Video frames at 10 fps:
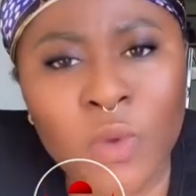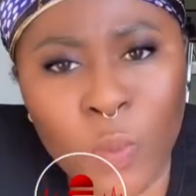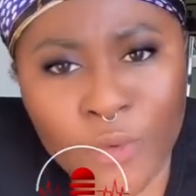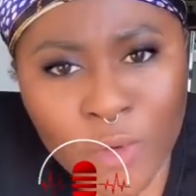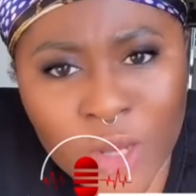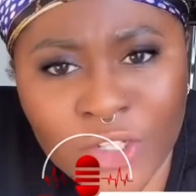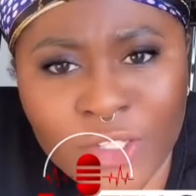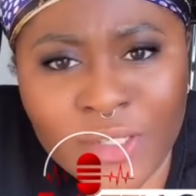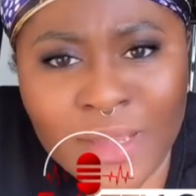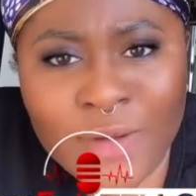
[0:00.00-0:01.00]
We
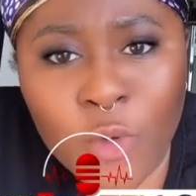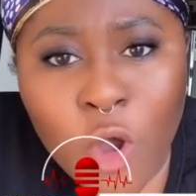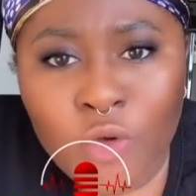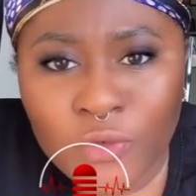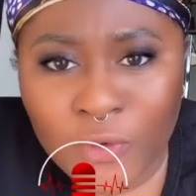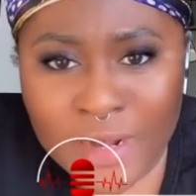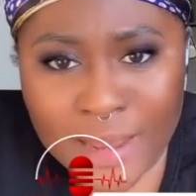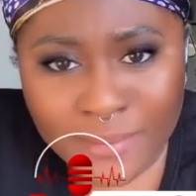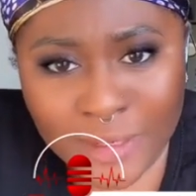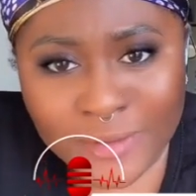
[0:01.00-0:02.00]
rushed and called for an
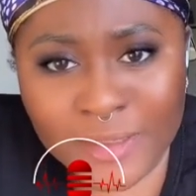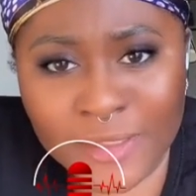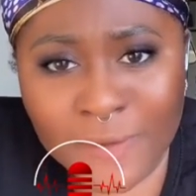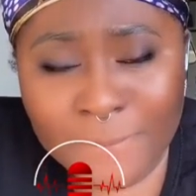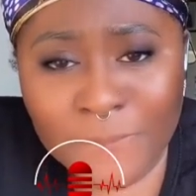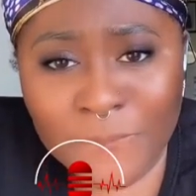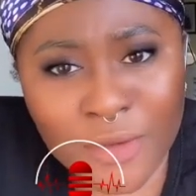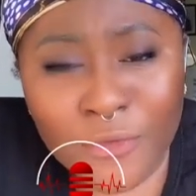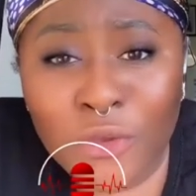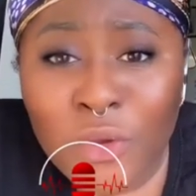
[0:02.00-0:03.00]
ambulance.
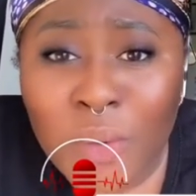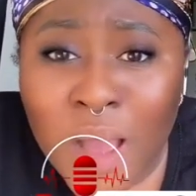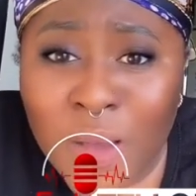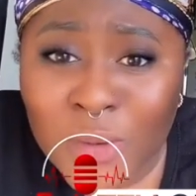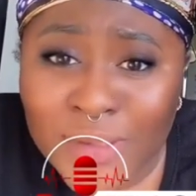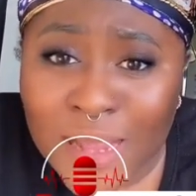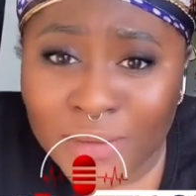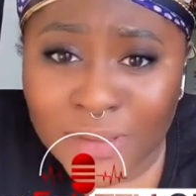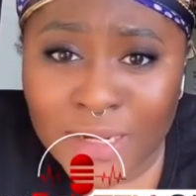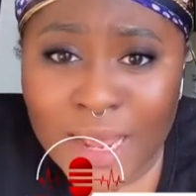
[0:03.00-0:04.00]
Few hours
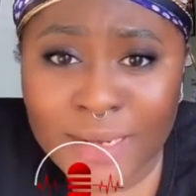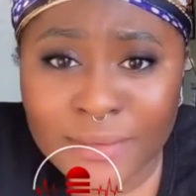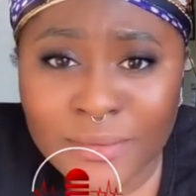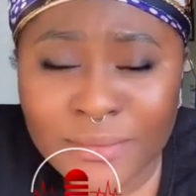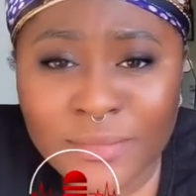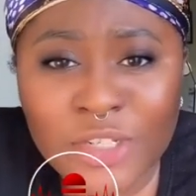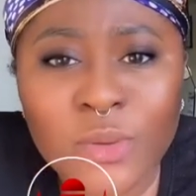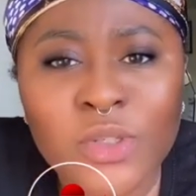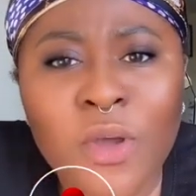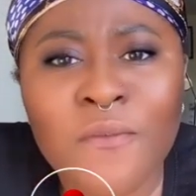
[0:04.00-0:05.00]
down the line,
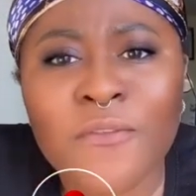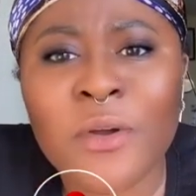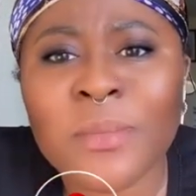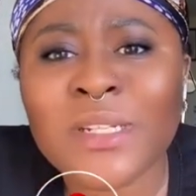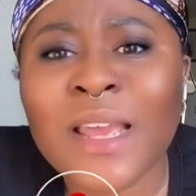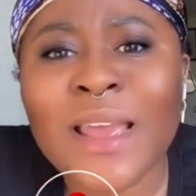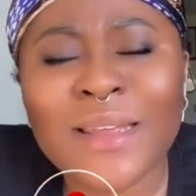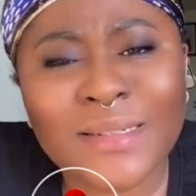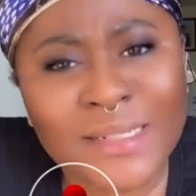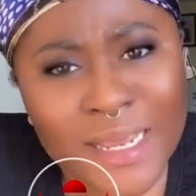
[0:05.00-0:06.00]
she was confirmed
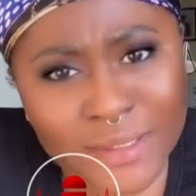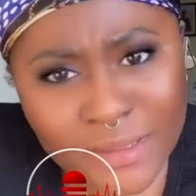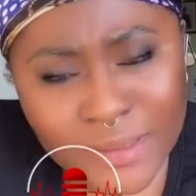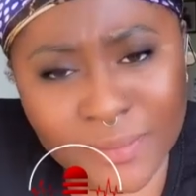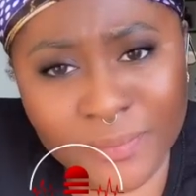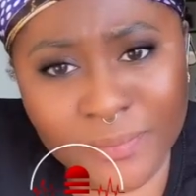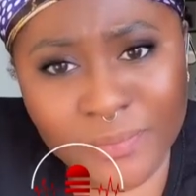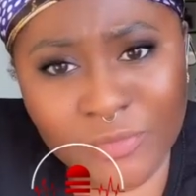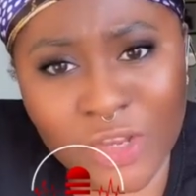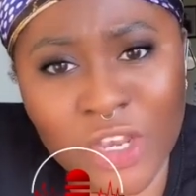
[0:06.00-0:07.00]
dead.
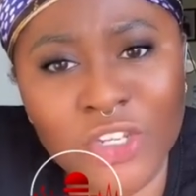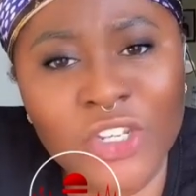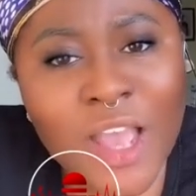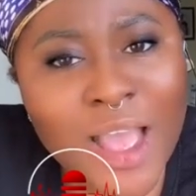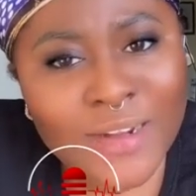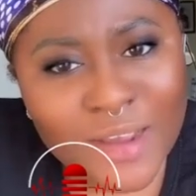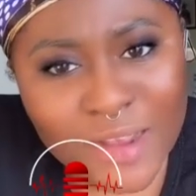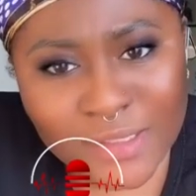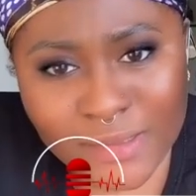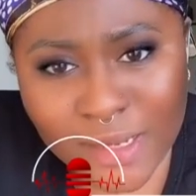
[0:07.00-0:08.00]
She had a
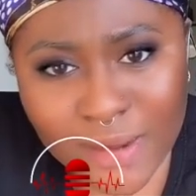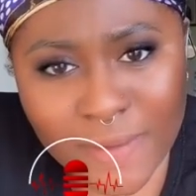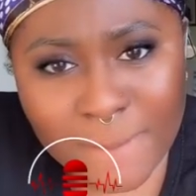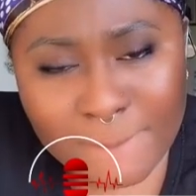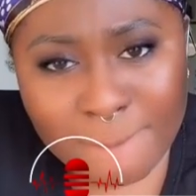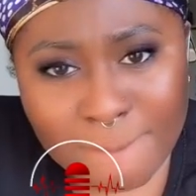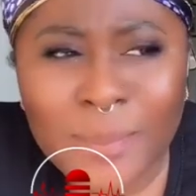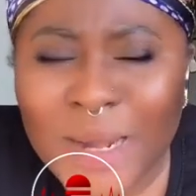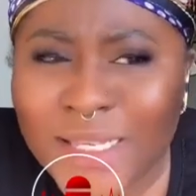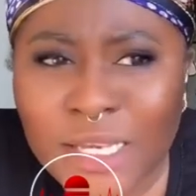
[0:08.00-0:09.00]
heart attack.
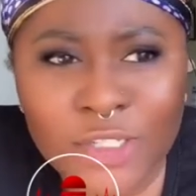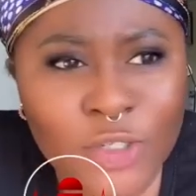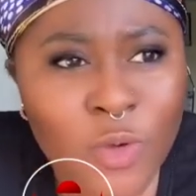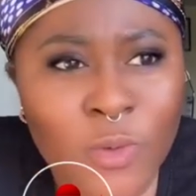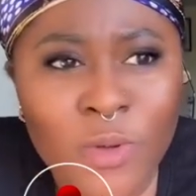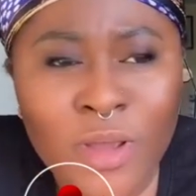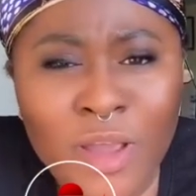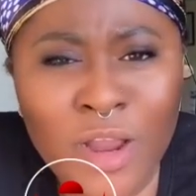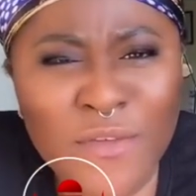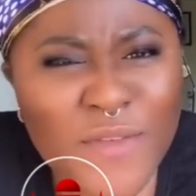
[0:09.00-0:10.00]
Bless her soul.
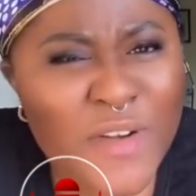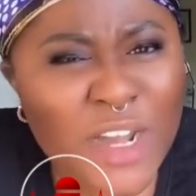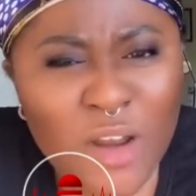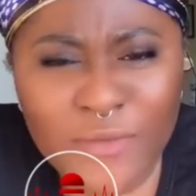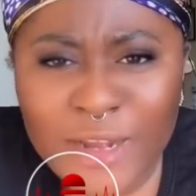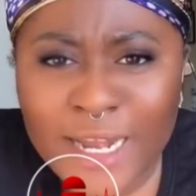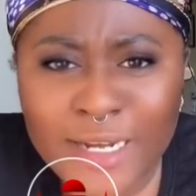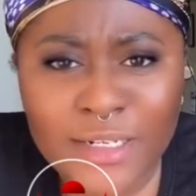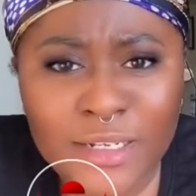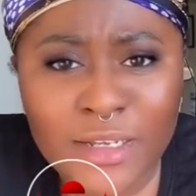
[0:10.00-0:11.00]
Very loving
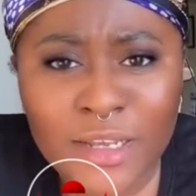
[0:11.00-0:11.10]
lady.